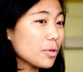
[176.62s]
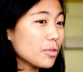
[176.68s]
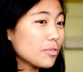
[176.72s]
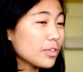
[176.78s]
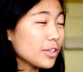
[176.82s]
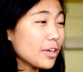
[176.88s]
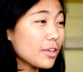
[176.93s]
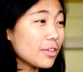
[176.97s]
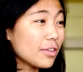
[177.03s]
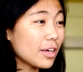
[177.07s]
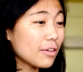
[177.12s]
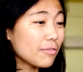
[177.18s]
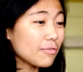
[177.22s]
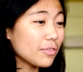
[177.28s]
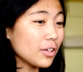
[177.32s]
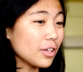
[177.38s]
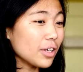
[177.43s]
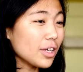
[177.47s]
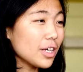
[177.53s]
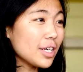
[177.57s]
we're really
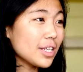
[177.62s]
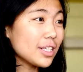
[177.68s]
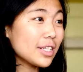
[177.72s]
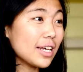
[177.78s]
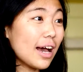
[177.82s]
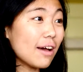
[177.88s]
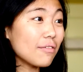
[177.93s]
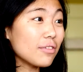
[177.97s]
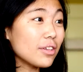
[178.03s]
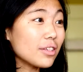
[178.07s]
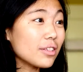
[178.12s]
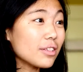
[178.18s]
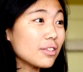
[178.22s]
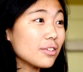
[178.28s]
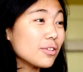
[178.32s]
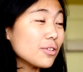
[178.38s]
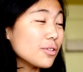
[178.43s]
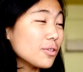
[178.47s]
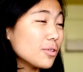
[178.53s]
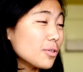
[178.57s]
thankful to have this
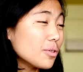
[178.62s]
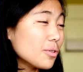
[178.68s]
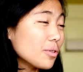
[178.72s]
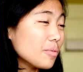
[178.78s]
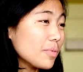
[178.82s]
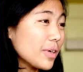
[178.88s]
new